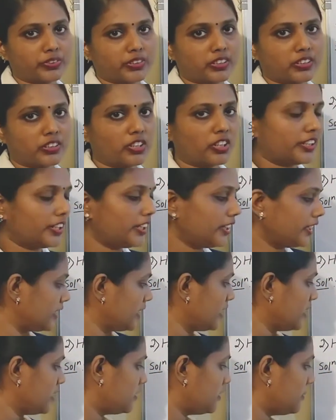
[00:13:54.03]
Got it?
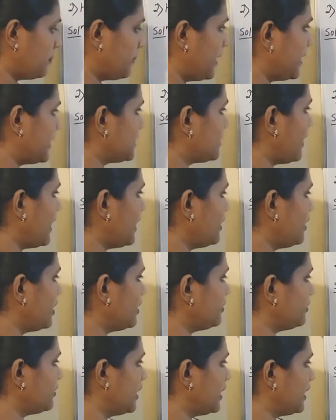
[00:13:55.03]
The place value
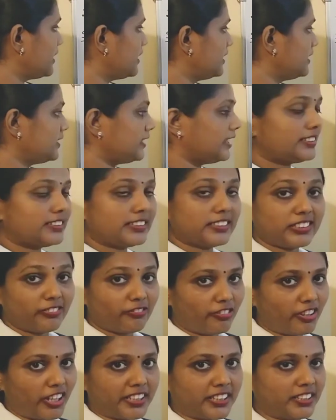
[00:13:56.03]
of this is
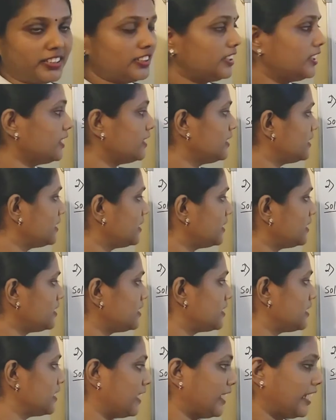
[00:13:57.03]
1, this is
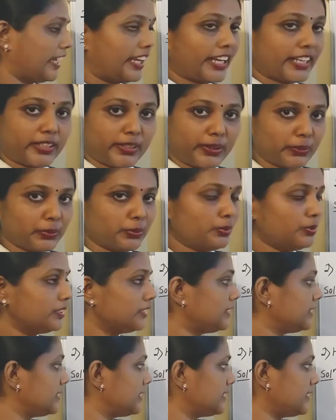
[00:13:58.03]
A2,
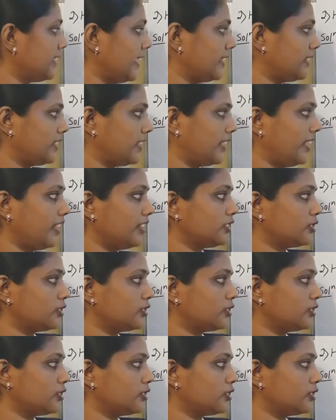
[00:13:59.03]
this is A3.